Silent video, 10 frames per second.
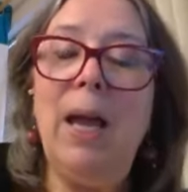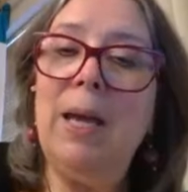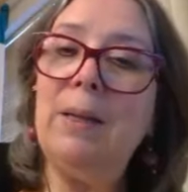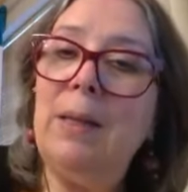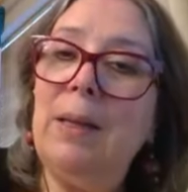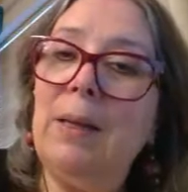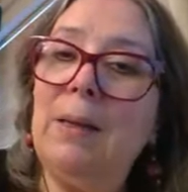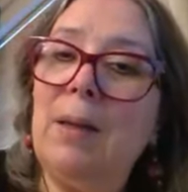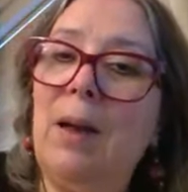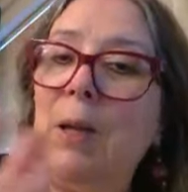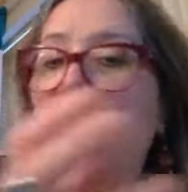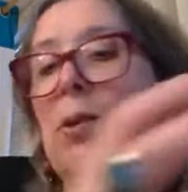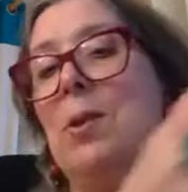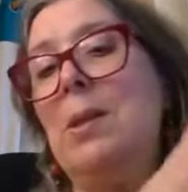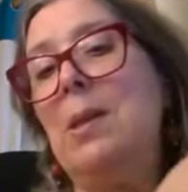and then
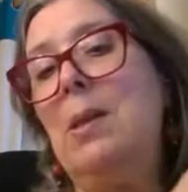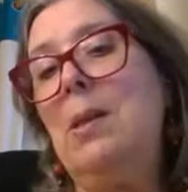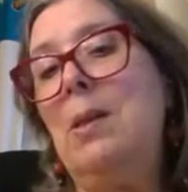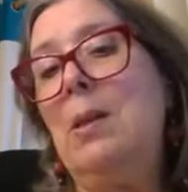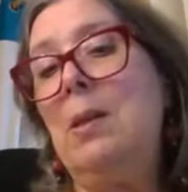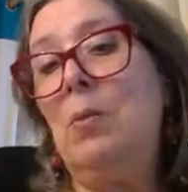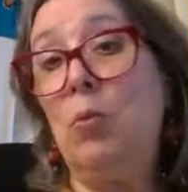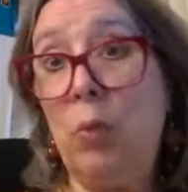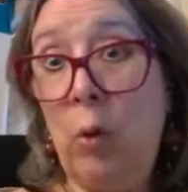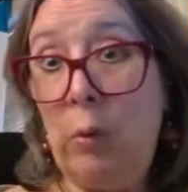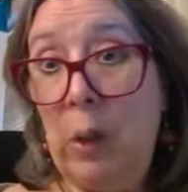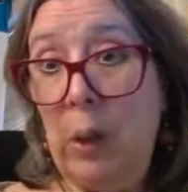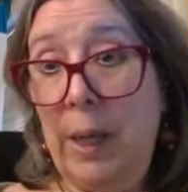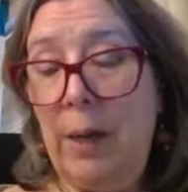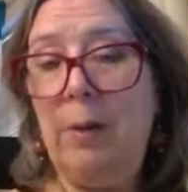occupations in the
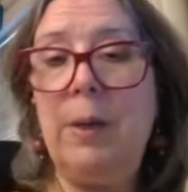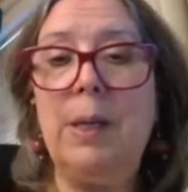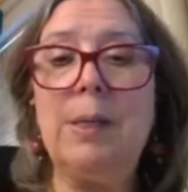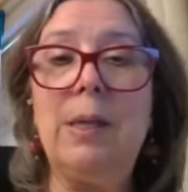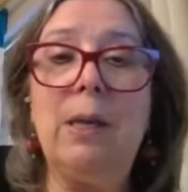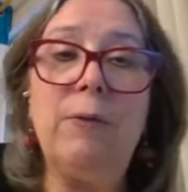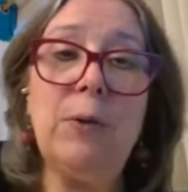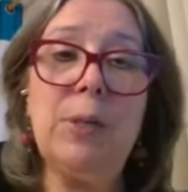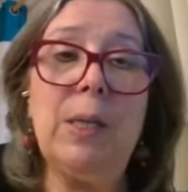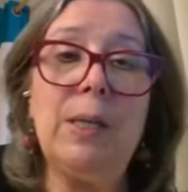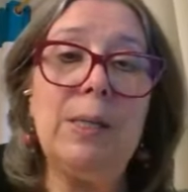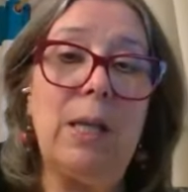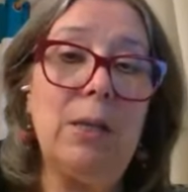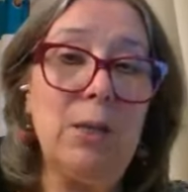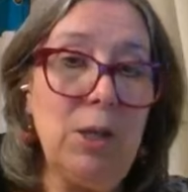rural areas. Now, the first thing is
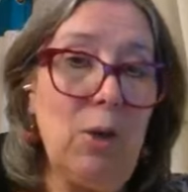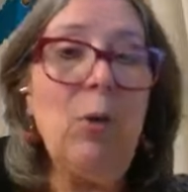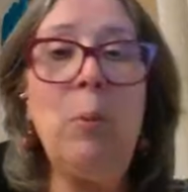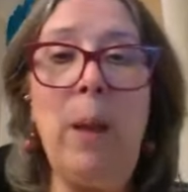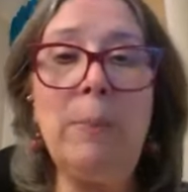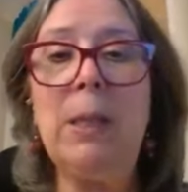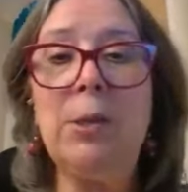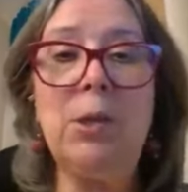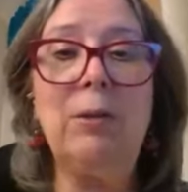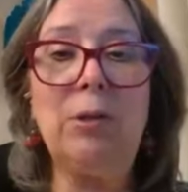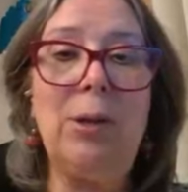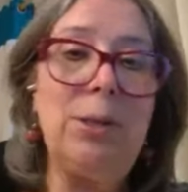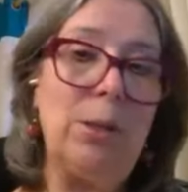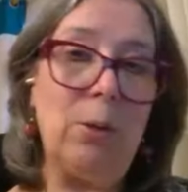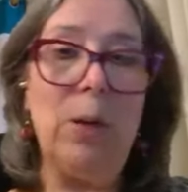that the total population of
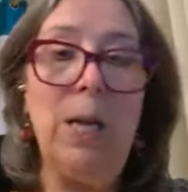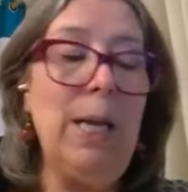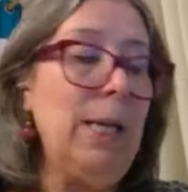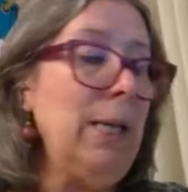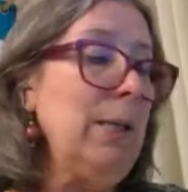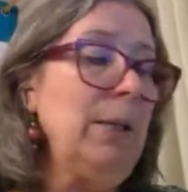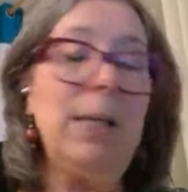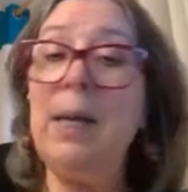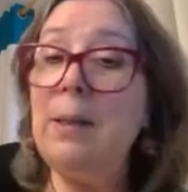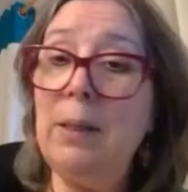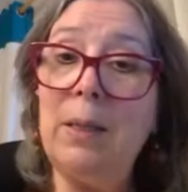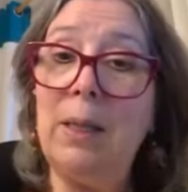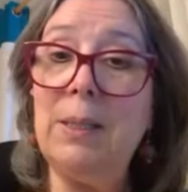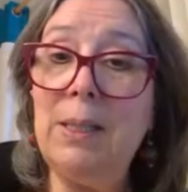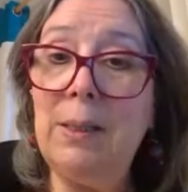Trento in the
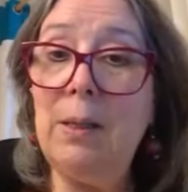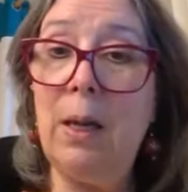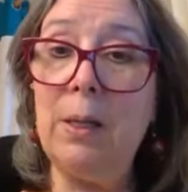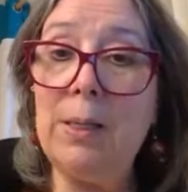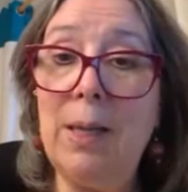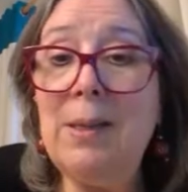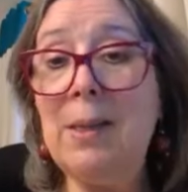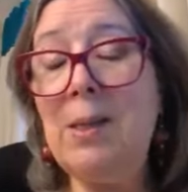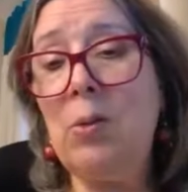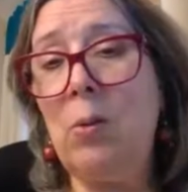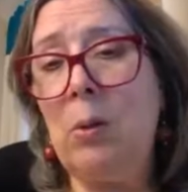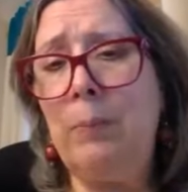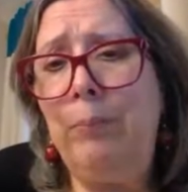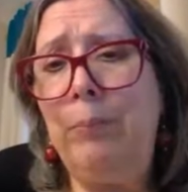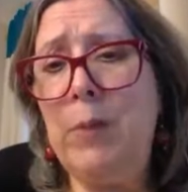1890 census or
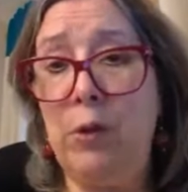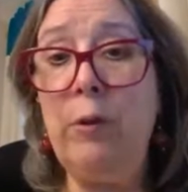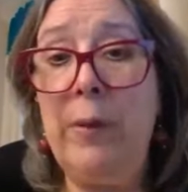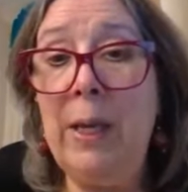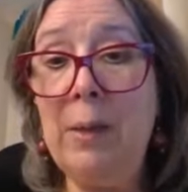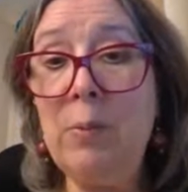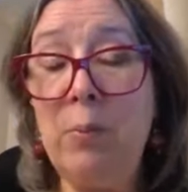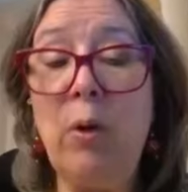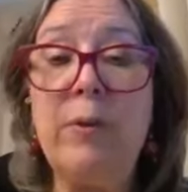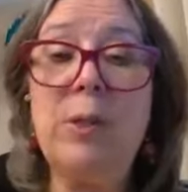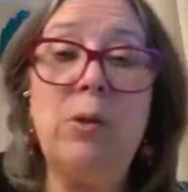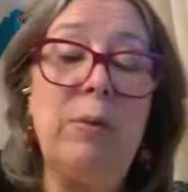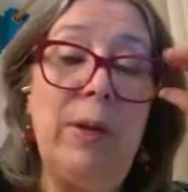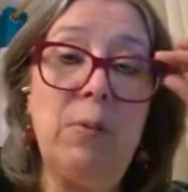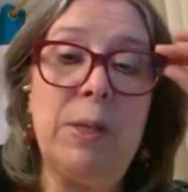survey, it was more of a
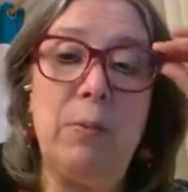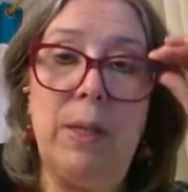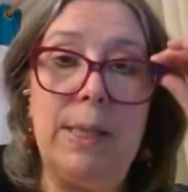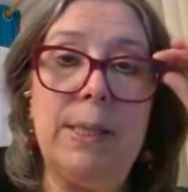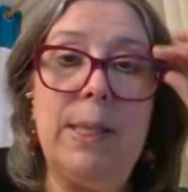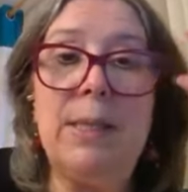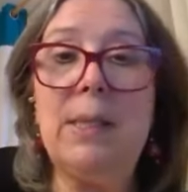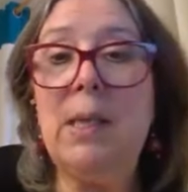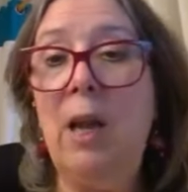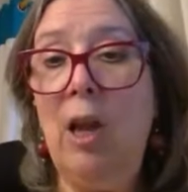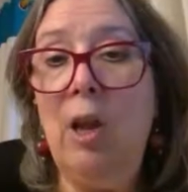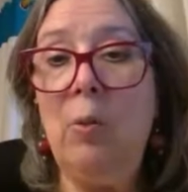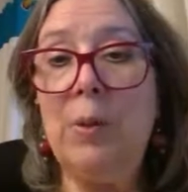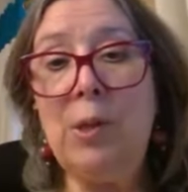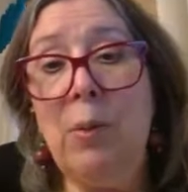survey, it wasn't really a census,
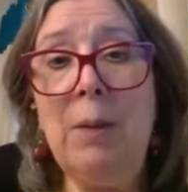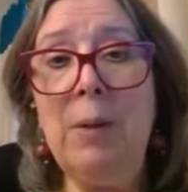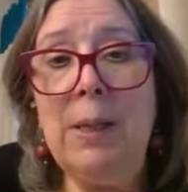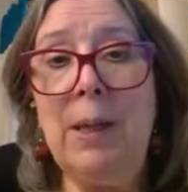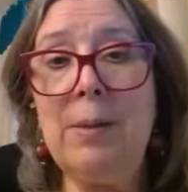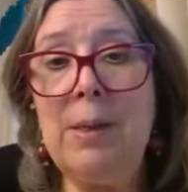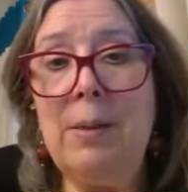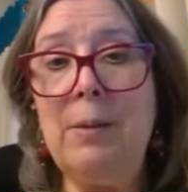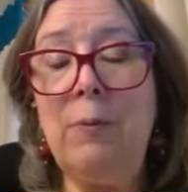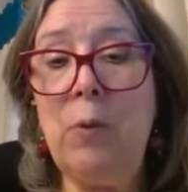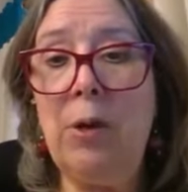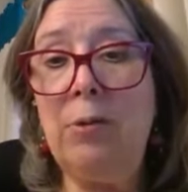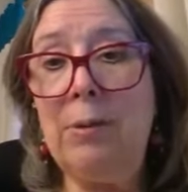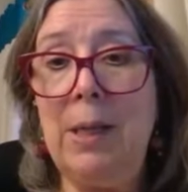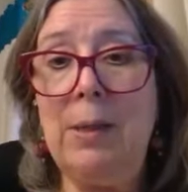was
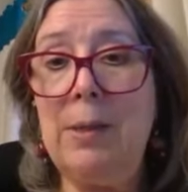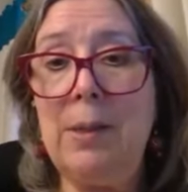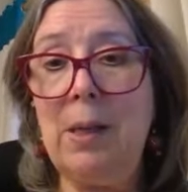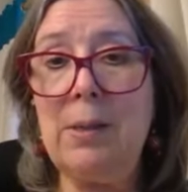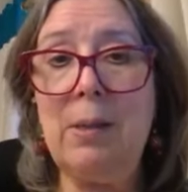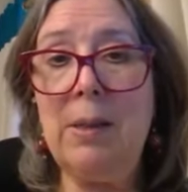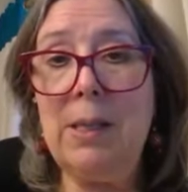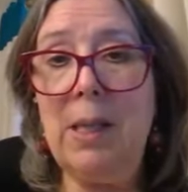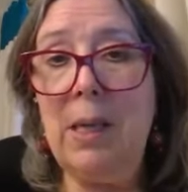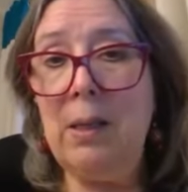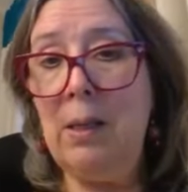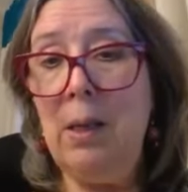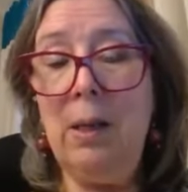21,486. So let's say